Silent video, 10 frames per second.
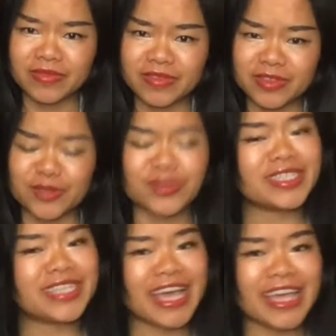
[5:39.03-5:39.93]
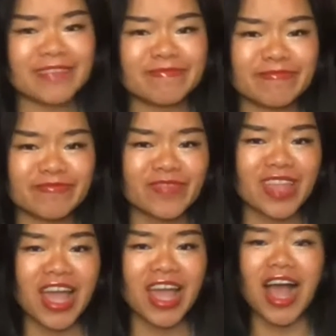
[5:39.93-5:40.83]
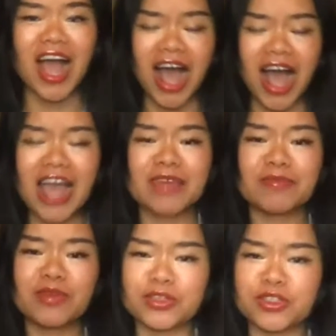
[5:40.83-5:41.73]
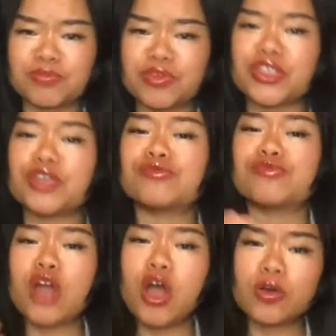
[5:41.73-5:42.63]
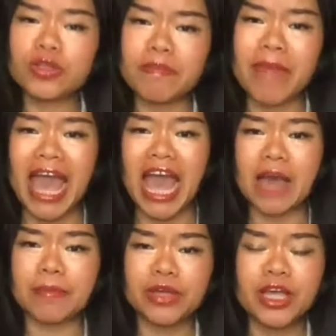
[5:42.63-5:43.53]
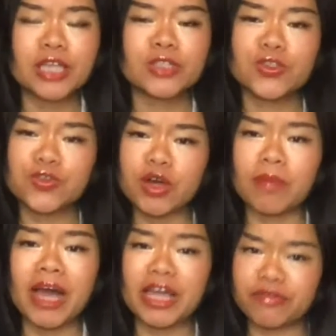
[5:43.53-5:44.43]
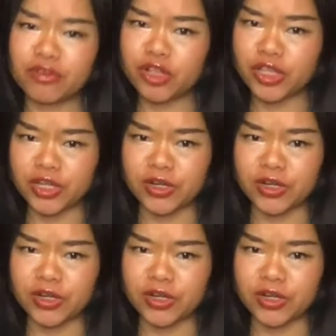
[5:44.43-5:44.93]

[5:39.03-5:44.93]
So today, I am going to bring you a roadmap to a mindful leader.